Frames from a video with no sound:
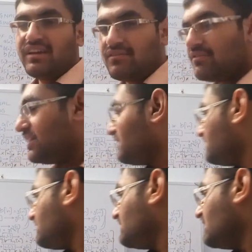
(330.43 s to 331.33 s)
of
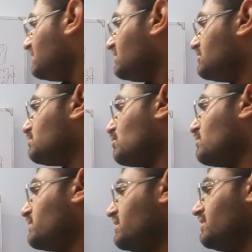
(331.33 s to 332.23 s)
n, then this
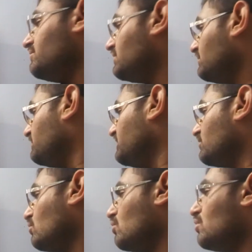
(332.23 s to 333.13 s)
property will be
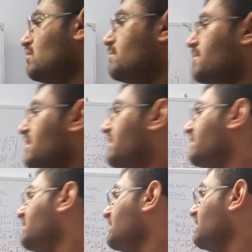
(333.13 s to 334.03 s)
held by